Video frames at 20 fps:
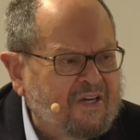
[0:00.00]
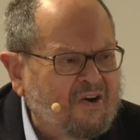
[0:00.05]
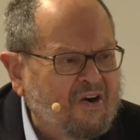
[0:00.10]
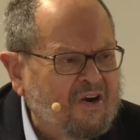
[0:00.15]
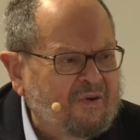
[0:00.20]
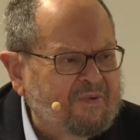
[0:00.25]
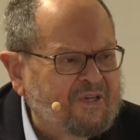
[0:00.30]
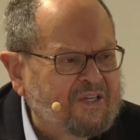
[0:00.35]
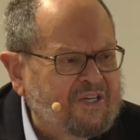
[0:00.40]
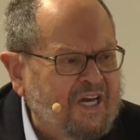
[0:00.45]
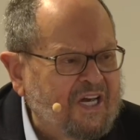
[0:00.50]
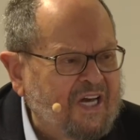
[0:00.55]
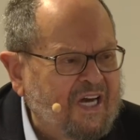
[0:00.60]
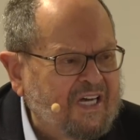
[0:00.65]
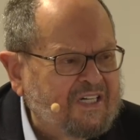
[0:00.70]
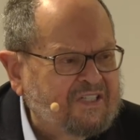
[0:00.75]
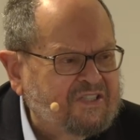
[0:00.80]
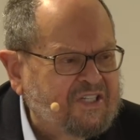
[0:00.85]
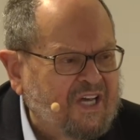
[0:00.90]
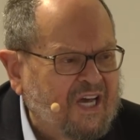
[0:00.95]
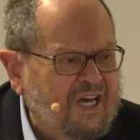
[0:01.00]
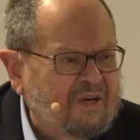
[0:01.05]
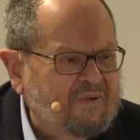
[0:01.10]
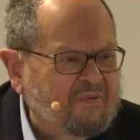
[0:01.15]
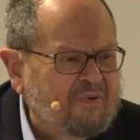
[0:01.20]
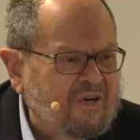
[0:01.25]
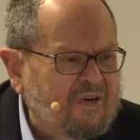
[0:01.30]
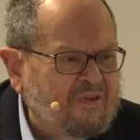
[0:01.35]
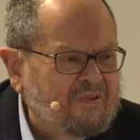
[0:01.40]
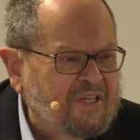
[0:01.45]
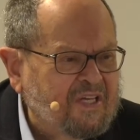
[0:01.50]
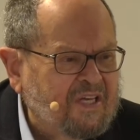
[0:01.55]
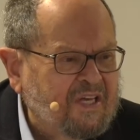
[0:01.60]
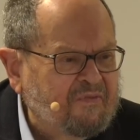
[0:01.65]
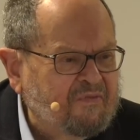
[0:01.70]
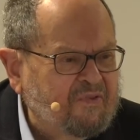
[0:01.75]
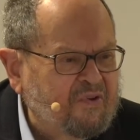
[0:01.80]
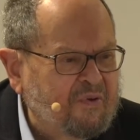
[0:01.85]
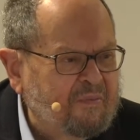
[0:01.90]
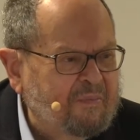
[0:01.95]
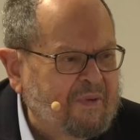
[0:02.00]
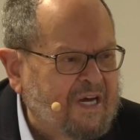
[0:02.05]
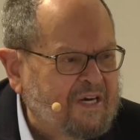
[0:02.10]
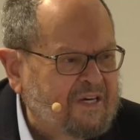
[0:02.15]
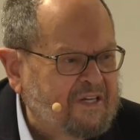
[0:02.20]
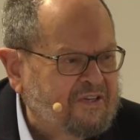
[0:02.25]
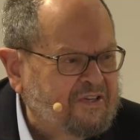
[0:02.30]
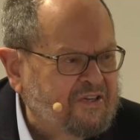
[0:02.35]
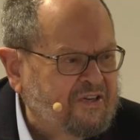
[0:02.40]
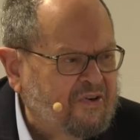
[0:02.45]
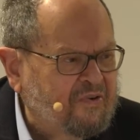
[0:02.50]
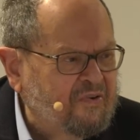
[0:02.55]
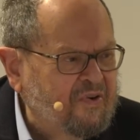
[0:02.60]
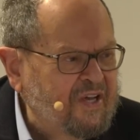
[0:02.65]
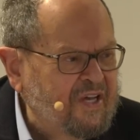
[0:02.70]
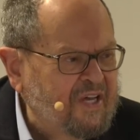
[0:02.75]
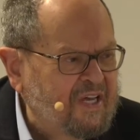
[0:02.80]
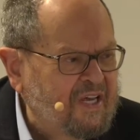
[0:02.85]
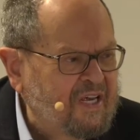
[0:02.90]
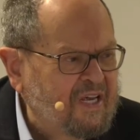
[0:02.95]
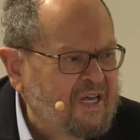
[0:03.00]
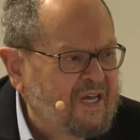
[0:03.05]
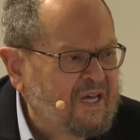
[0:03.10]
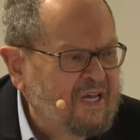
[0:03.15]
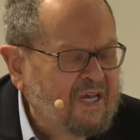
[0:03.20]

carbon dioxide would only give you about a degree